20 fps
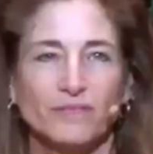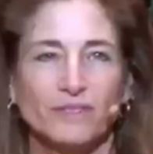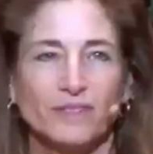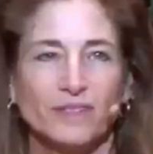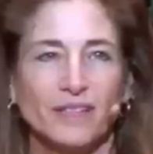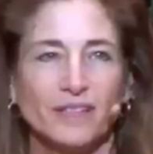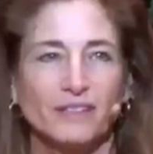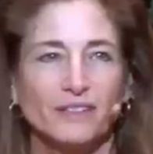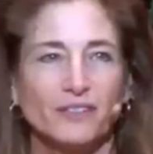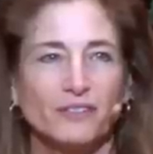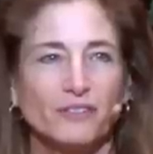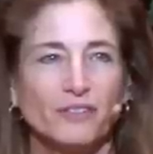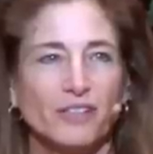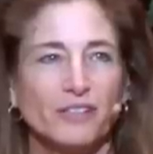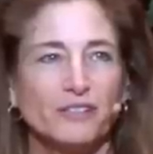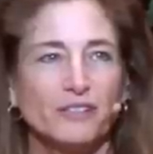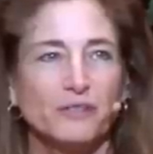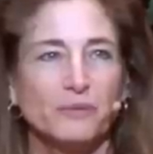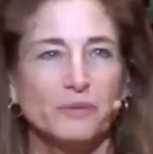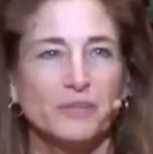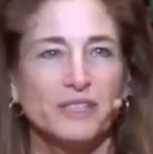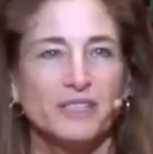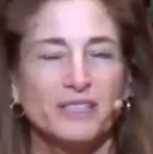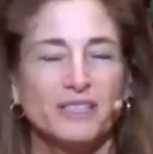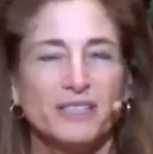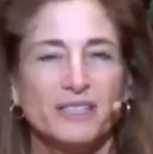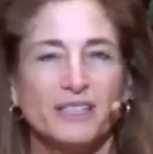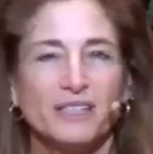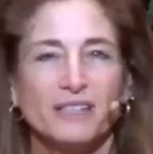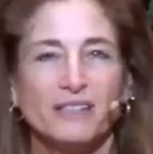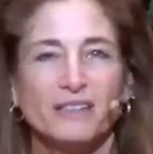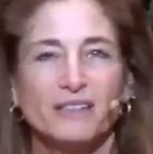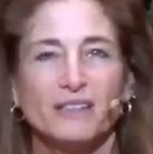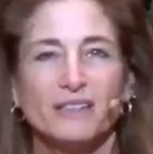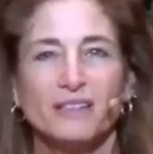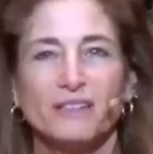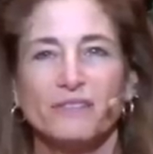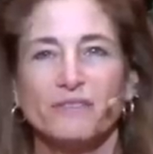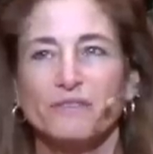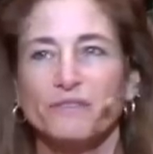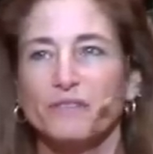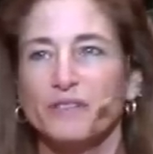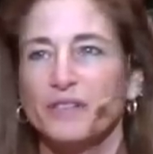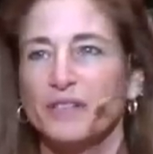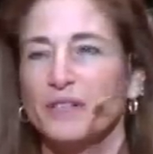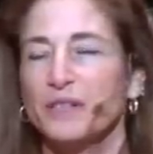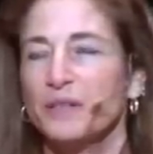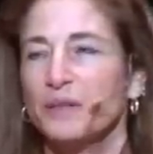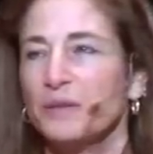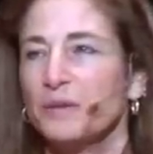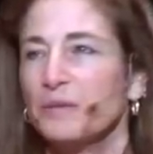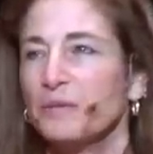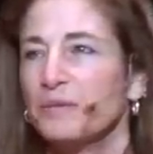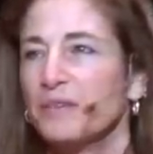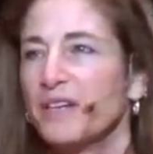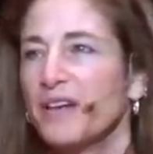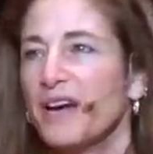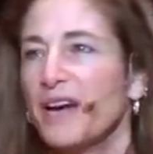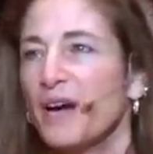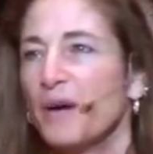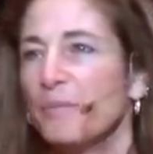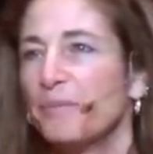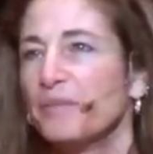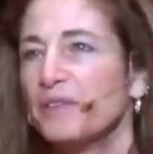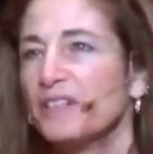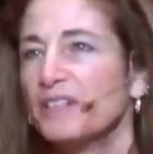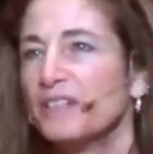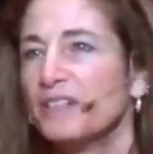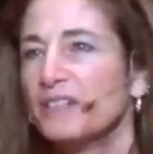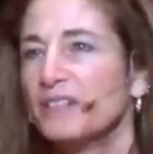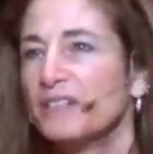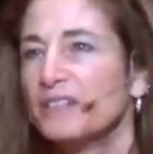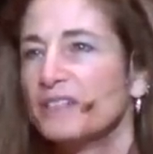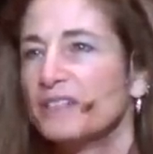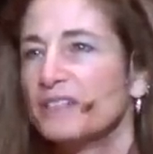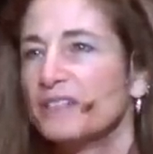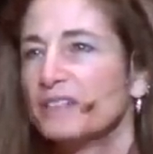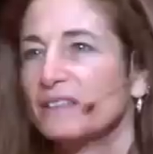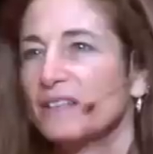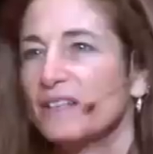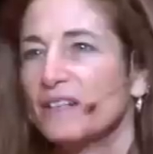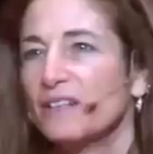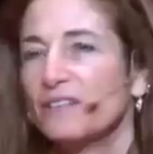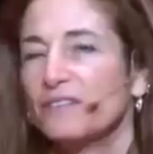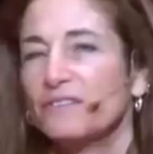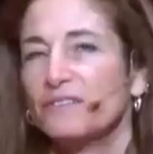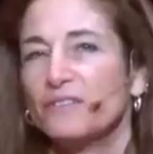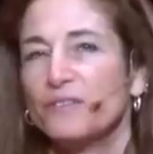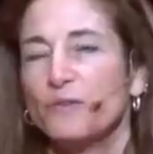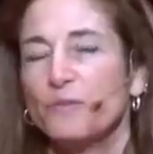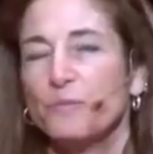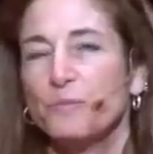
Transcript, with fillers: That the treasure we seek, the freedom, the happiness, the love,